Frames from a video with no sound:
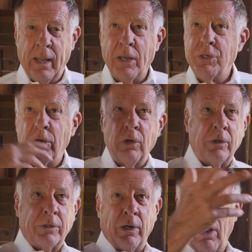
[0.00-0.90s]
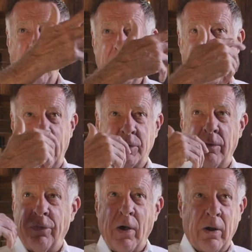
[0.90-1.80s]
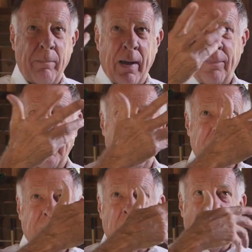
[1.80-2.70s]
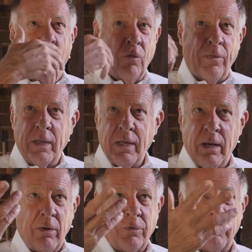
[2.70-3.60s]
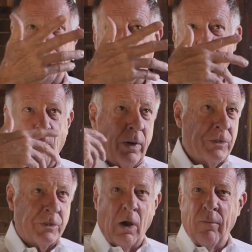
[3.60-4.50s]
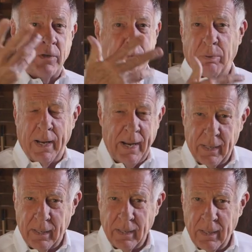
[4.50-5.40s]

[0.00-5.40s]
As you looked at all of this and thought about this over the years of what's on this planet,